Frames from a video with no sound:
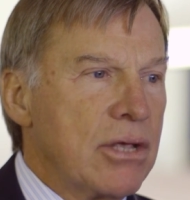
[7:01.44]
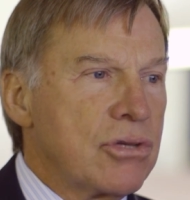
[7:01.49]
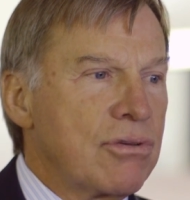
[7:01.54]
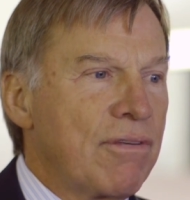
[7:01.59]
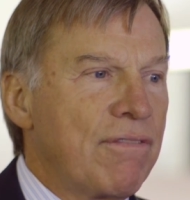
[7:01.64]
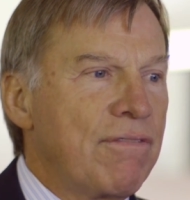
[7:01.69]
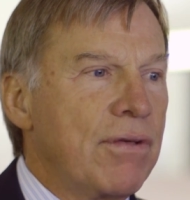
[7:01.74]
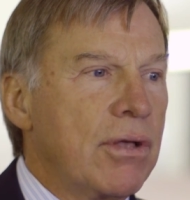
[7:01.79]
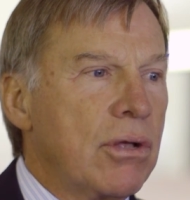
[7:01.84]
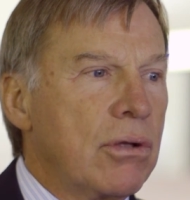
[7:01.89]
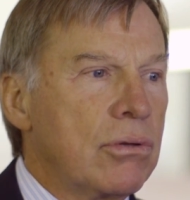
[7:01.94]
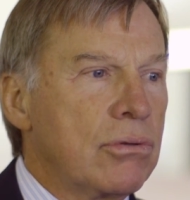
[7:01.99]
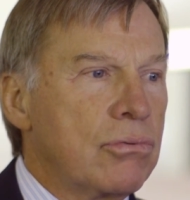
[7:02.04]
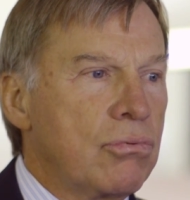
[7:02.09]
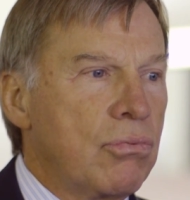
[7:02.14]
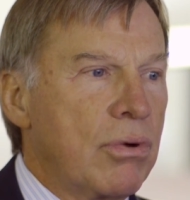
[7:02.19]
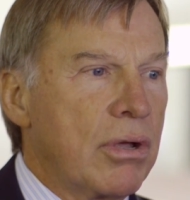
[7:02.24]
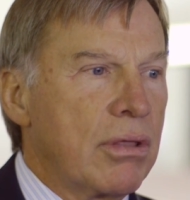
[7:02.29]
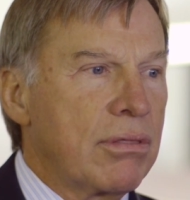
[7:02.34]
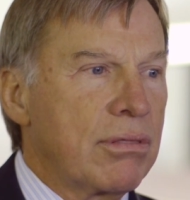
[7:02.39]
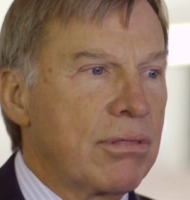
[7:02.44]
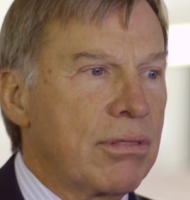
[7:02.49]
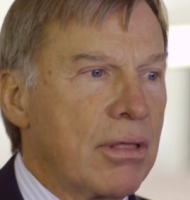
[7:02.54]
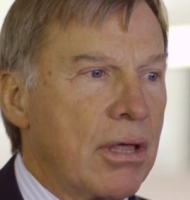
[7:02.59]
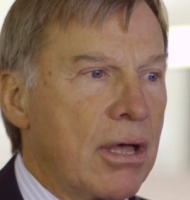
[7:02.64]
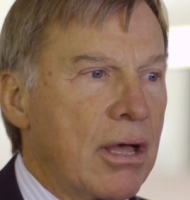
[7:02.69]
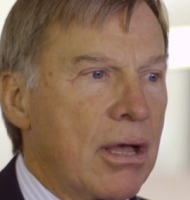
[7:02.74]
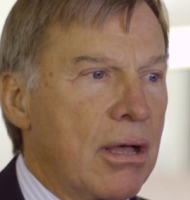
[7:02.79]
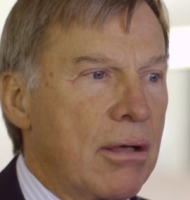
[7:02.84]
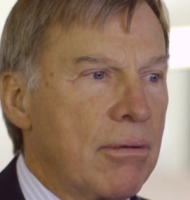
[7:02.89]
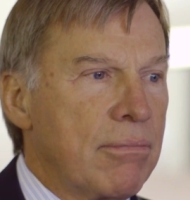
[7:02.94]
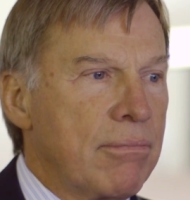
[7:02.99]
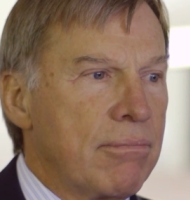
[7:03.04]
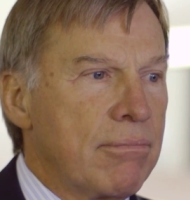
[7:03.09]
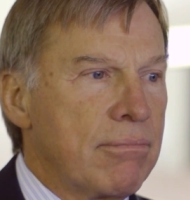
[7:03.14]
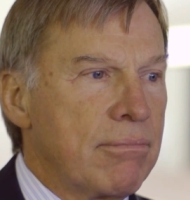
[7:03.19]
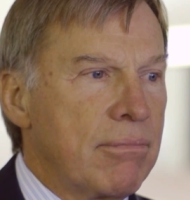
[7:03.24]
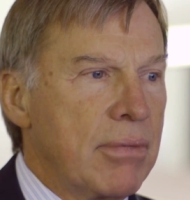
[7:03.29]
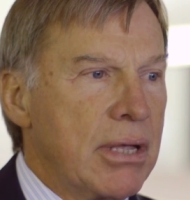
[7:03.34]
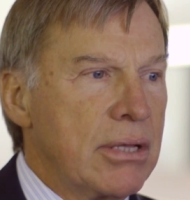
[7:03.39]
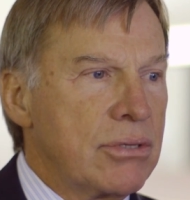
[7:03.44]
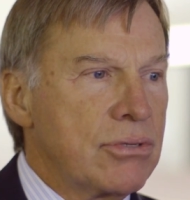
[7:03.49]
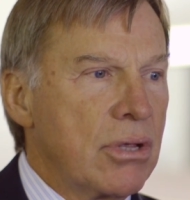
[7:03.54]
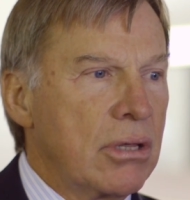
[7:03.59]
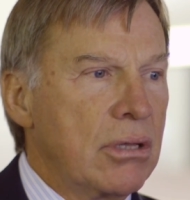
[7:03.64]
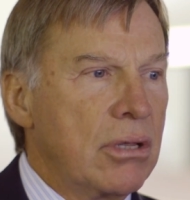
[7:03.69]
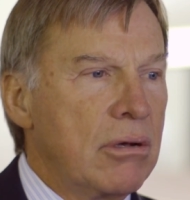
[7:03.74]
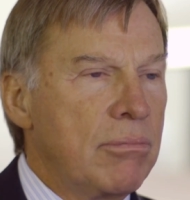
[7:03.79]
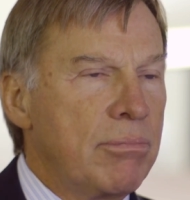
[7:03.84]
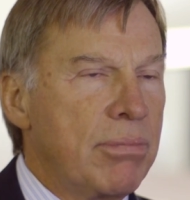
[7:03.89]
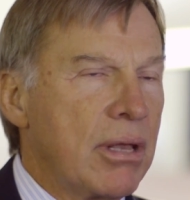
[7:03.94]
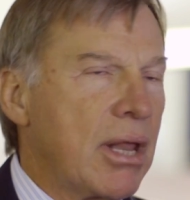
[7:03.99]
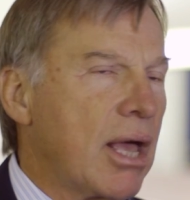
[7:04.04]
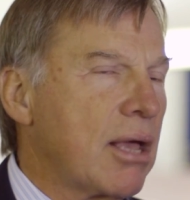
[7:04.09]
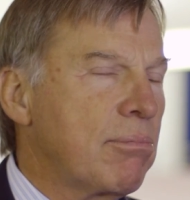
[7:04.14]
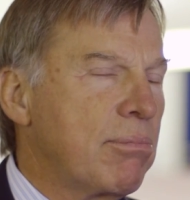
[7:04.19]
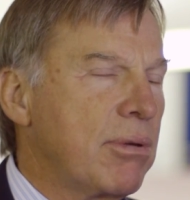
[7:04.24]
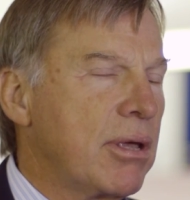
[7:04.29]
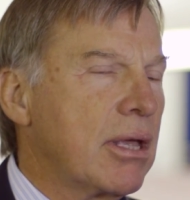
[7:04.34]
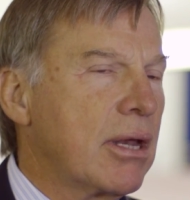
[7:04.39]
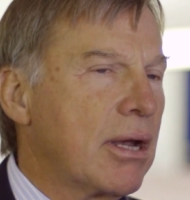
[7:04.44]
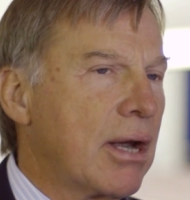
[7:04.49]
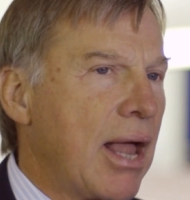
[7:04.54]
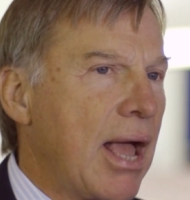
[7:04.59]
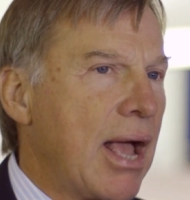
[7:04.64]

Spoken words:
filled with, it's a little bit like being an